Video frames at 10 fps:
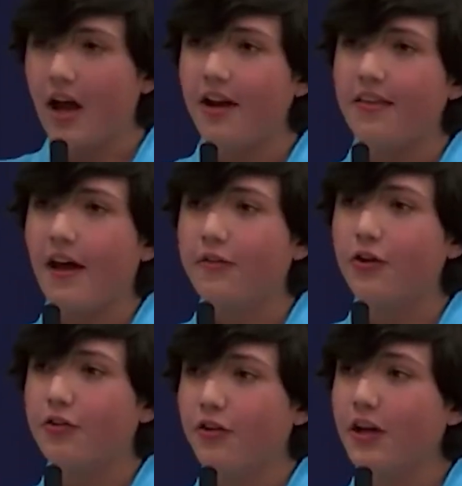To be honest,
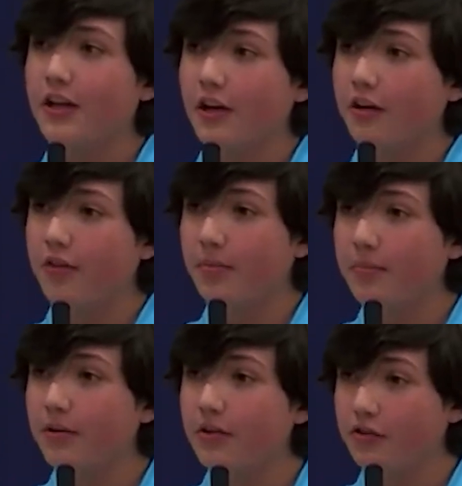after enduring a year of the
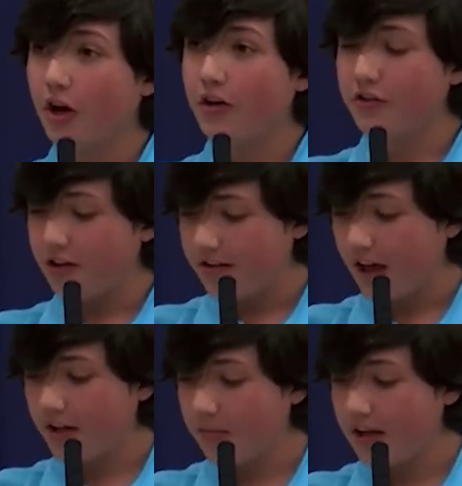people in charge
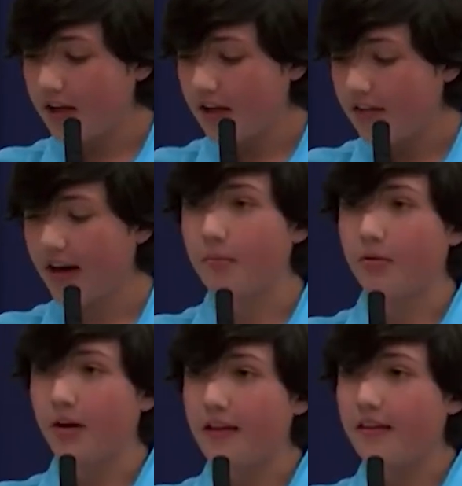telling me that
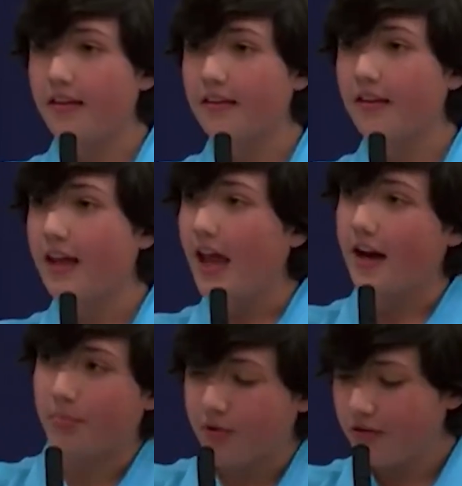I'm a racist
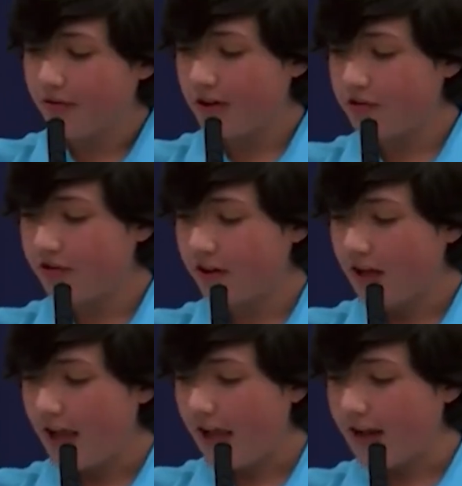and I'm privileged
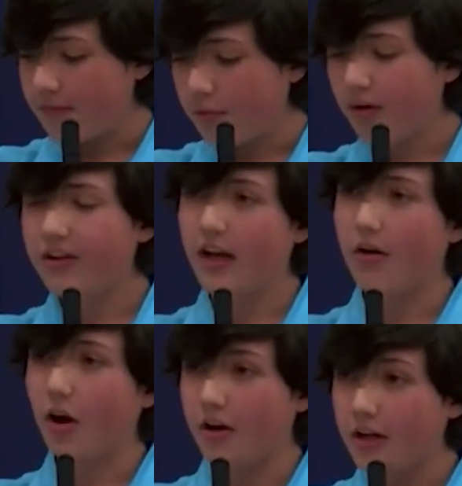and pointing
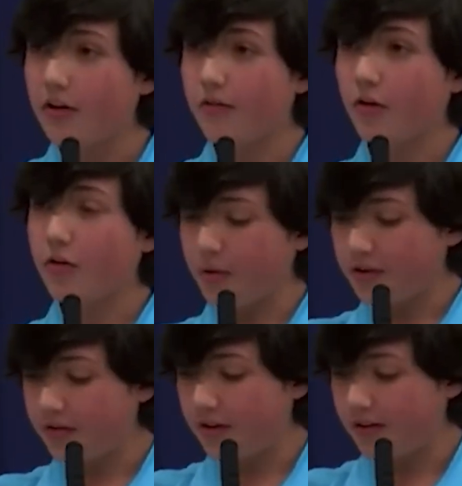out our irreversible